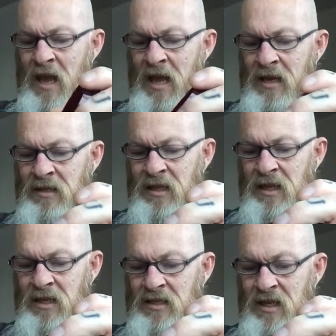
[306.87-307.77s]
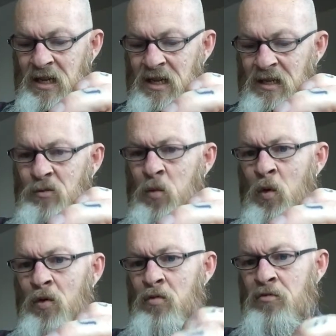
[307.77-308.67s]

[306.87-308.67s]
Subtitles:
and it is water